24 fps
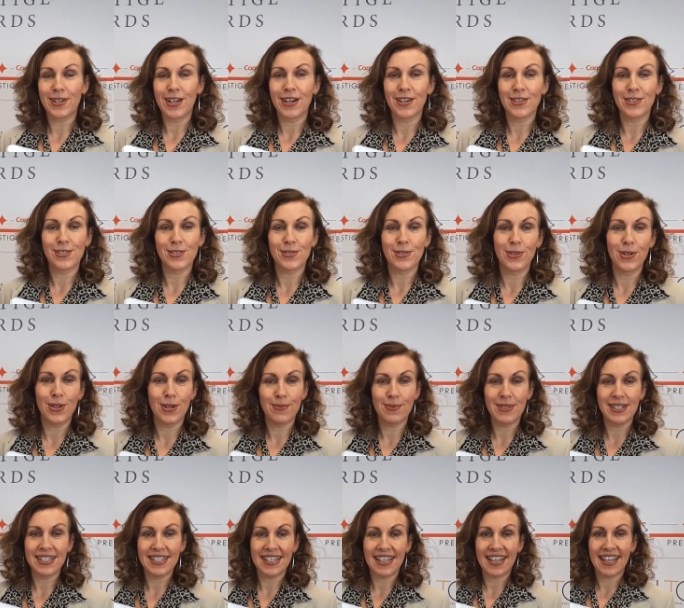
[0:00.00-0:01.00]
Coastal
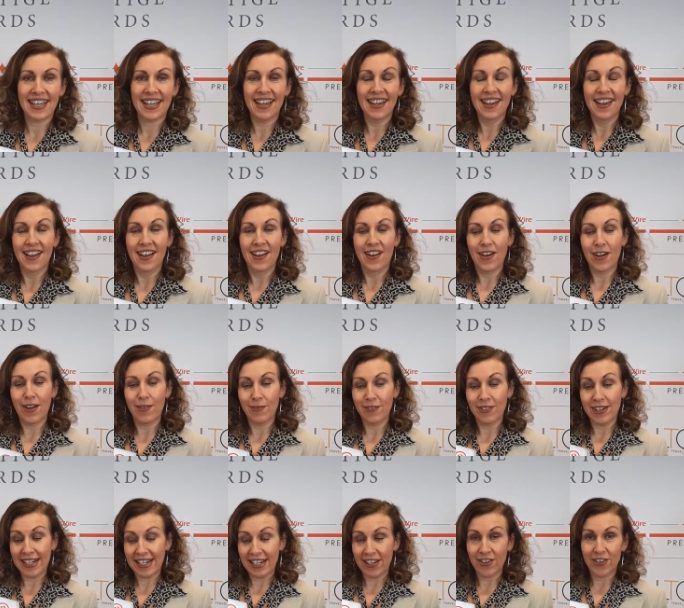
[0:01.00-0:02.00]
Comedy. I'm
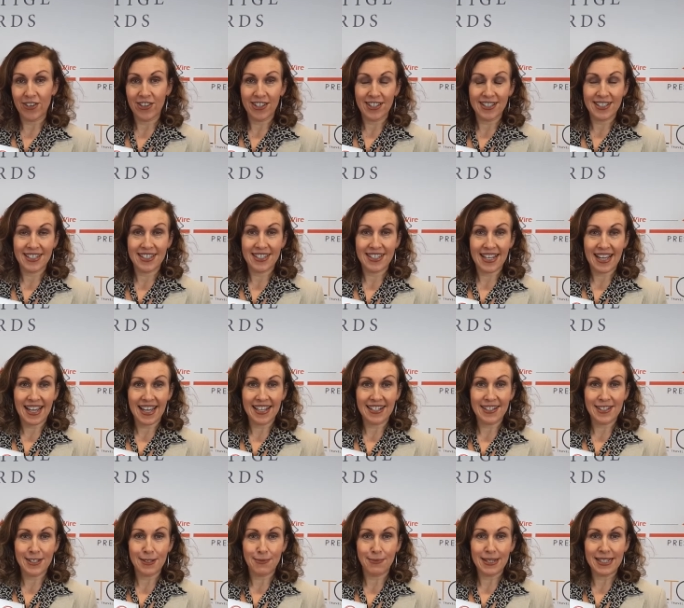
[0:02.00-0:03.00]
really honoured today to
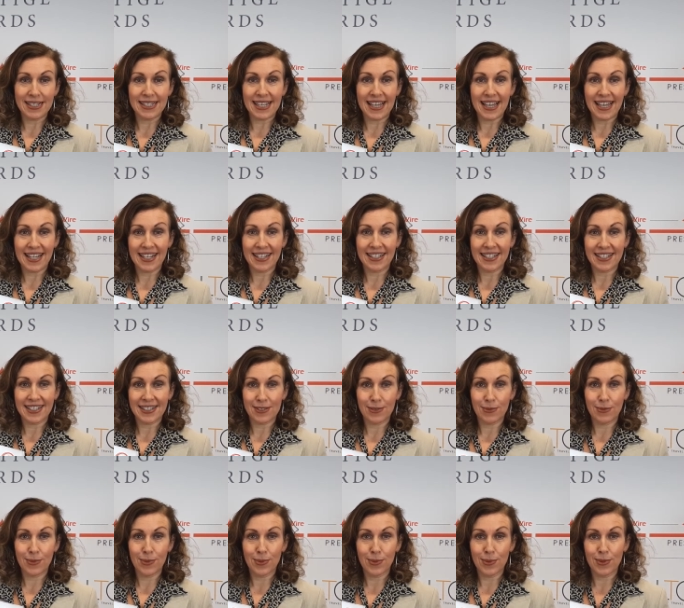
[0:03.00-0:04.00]
be taking this
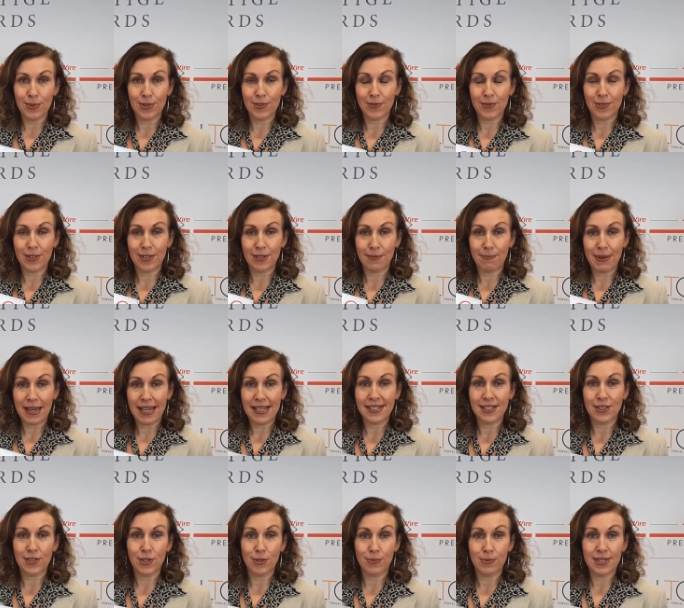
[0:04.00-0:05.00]
award for the best
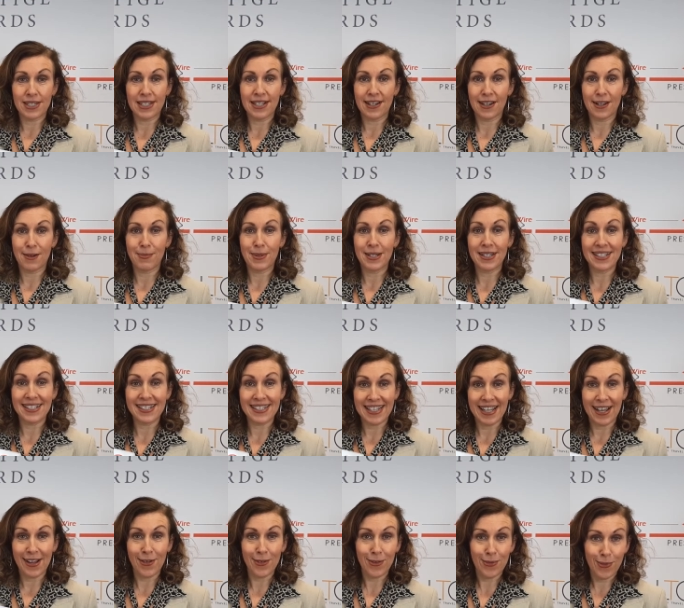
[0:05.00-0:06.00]
comedy club in the
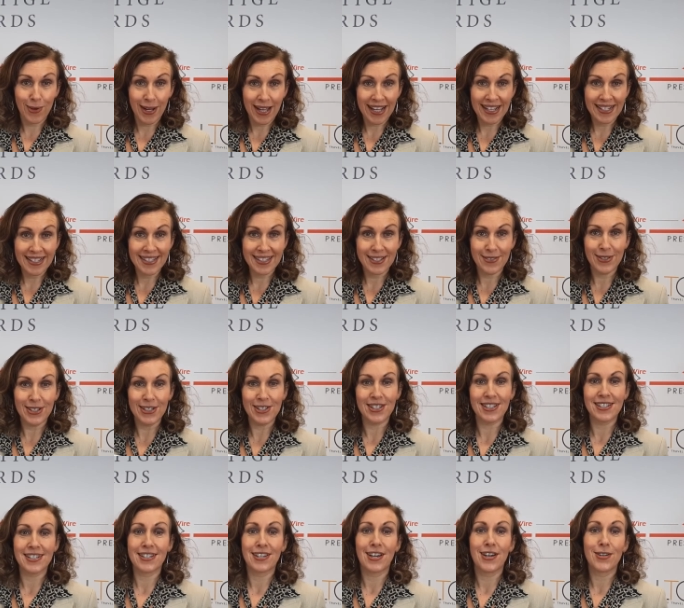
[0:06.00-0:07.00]
Southwest, which is
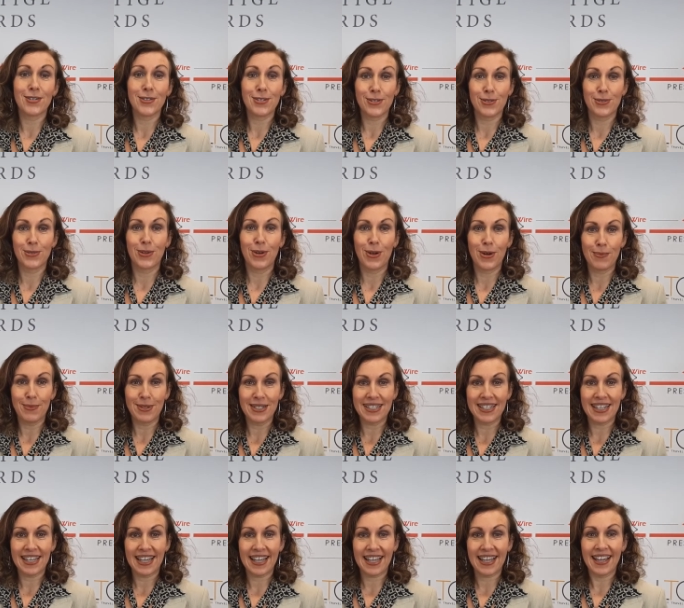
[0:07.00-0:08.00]
Coastal
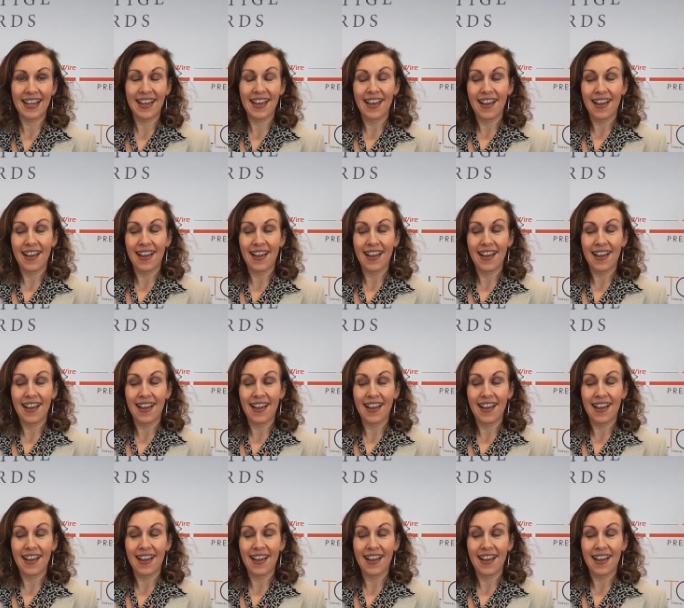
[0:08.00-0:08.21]
Comedy.